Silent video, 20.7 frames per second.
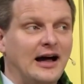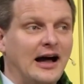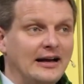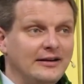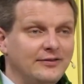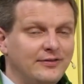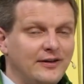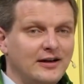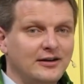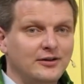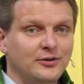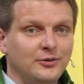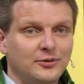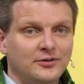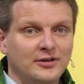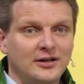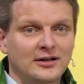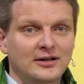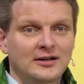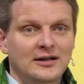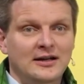Currently, there
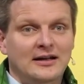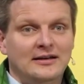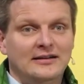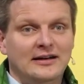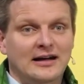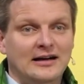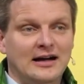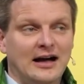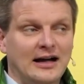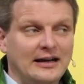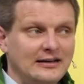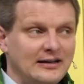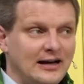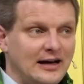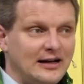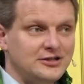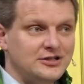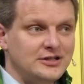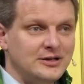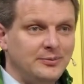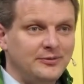are two main
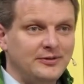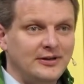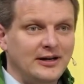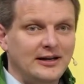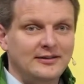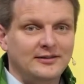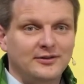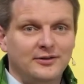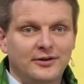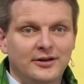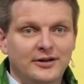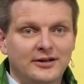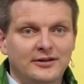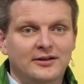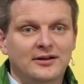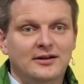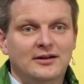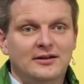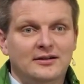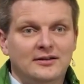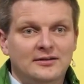knotter variants on the
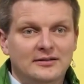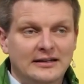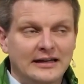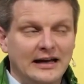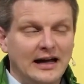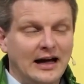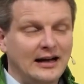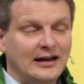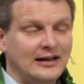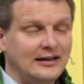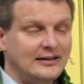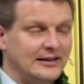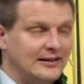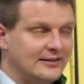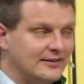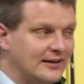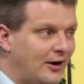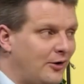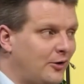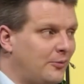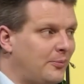market, the
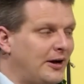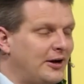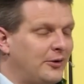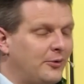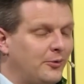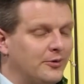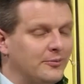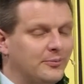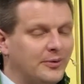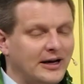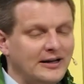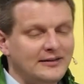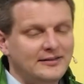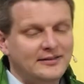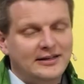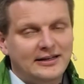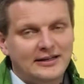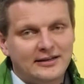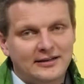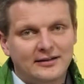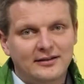single and the double
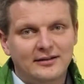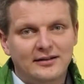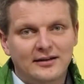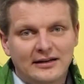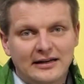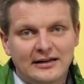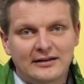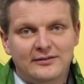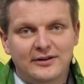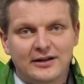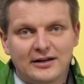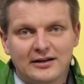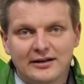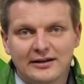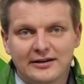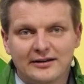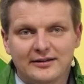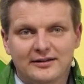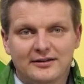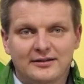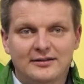knotter.
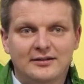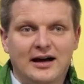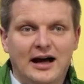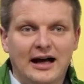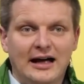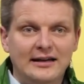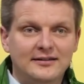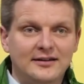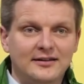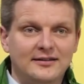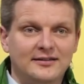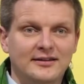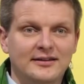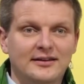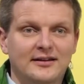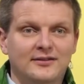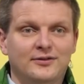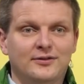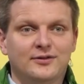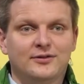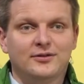The single
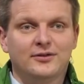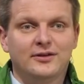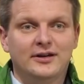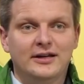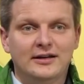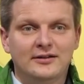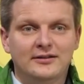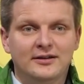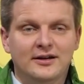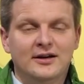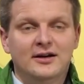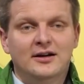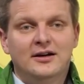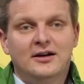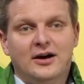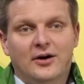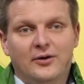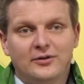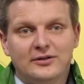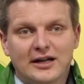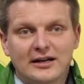knotter doesn't produce
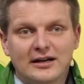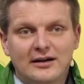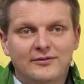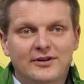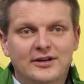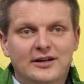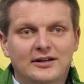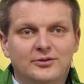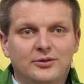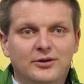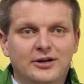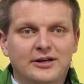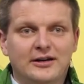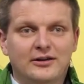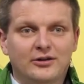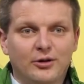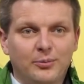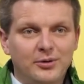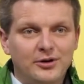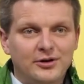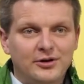any twine ends,
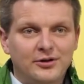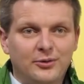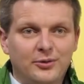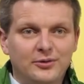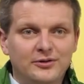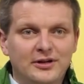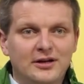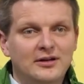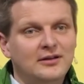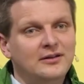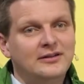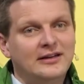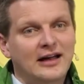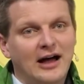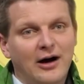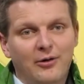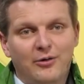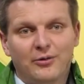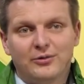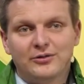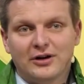however it cannot operate
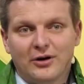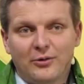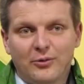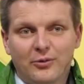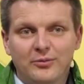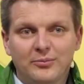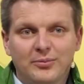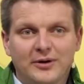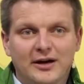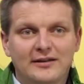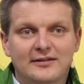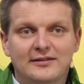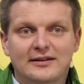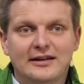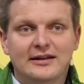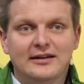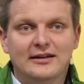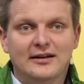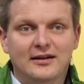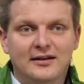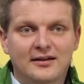reliably
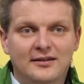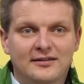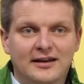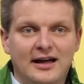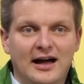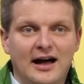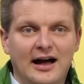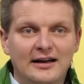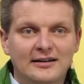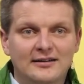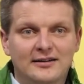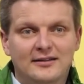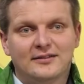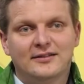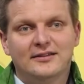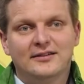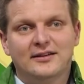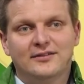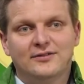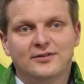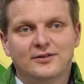with high
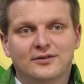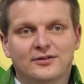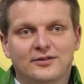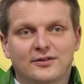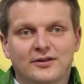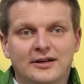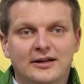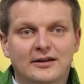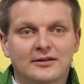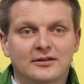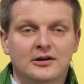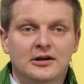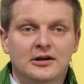baling pressures.